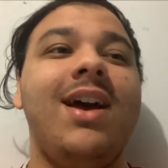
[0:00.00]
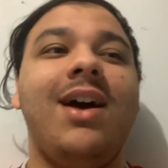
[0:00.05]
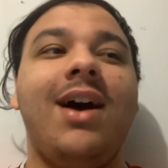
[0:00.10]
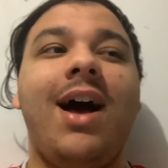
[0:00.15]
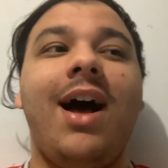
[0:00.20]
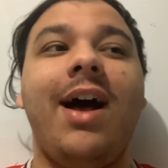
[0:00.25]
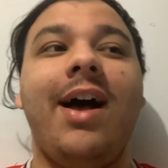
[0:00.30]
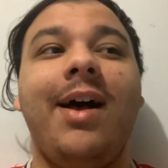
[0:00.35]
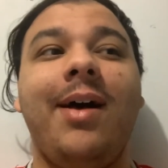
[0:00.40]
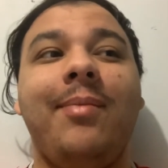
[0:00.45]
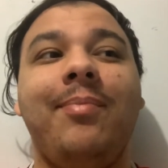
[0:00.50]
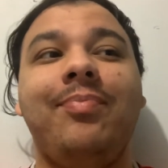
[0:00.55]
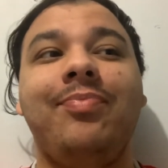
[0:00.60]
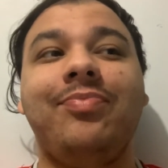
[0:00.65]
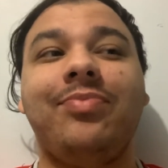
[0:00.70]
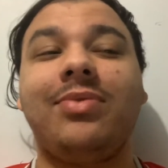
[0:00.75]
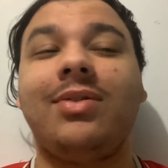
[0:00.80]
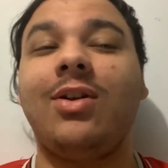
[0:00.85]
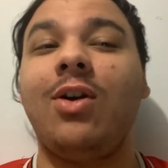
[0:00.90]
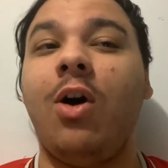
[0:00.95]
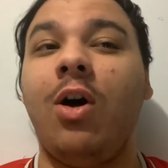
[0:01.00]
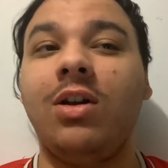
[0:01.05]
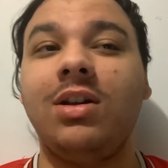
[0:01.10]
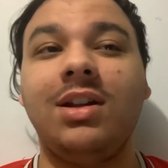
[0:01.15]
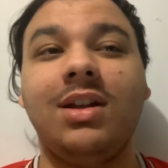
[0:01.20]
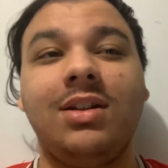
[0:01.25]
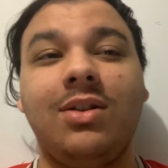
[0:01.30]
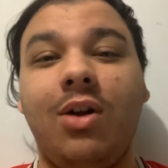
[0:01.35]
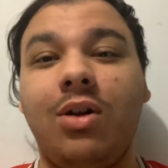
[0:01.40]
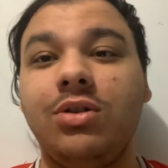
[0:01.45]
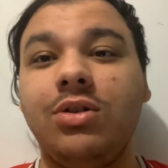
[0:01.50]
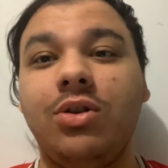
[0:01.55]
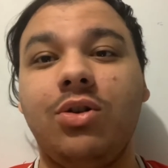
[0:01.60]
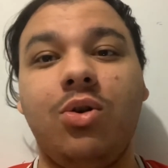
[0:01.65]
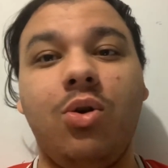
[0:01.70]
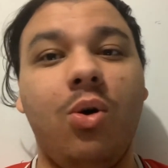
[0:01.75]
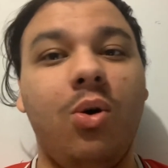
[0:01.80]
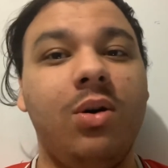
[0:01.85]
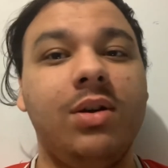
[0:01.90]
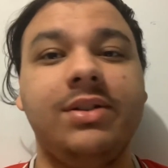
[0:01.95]
on the
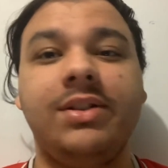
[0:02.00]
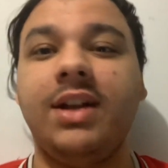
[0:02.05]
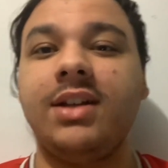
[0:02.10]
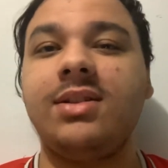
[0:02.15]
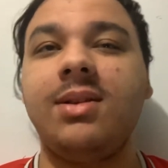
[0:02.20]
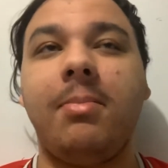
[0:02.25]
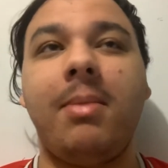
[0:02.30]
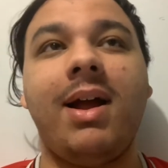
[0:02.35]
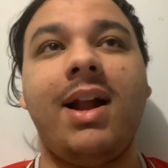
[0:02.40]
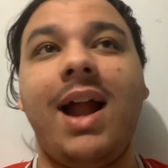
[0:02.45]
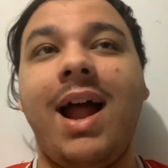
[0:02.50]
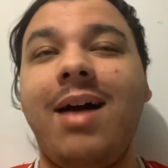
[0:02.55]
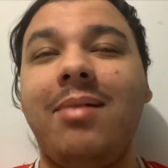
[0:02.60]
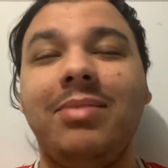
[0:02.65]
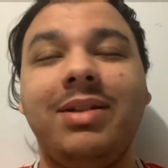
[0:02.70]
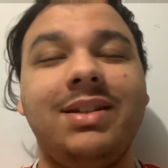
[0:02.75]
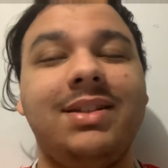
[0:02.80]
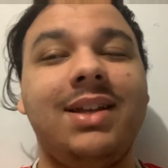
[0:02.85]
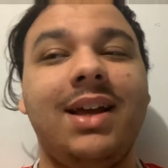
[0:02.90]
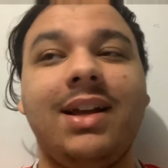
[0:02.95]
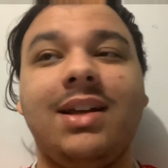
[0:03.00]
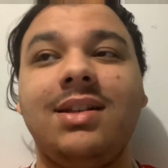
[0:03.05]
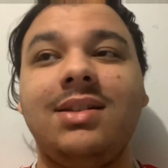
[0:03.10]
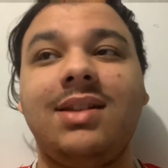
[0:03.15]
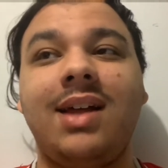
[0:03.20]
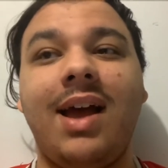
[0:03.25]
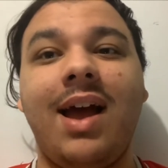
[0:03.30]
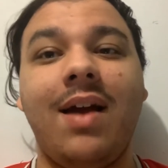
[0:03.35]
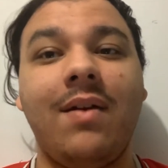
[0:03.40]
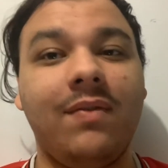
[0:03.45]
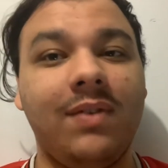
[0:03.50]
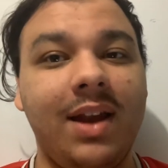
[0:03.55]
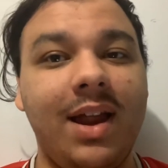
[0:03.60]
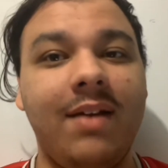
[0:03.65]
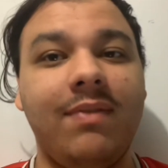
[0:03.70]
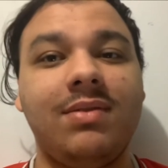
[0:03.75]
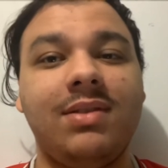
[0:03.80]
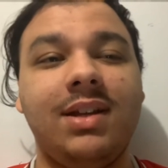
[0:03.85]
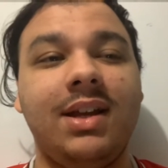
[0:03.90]
court, it doesn't matter how many seconds they have left,